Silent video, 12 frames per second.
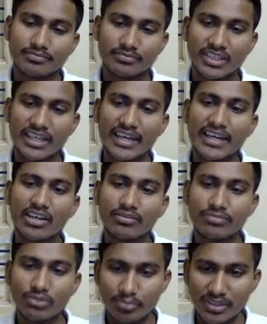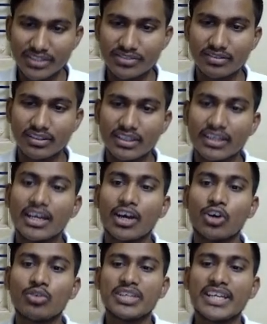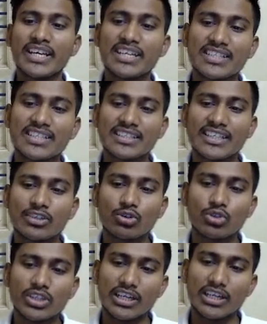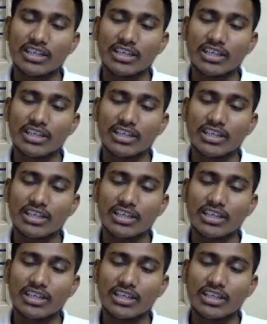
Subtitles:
3.5 rupees. How many eggs are there total?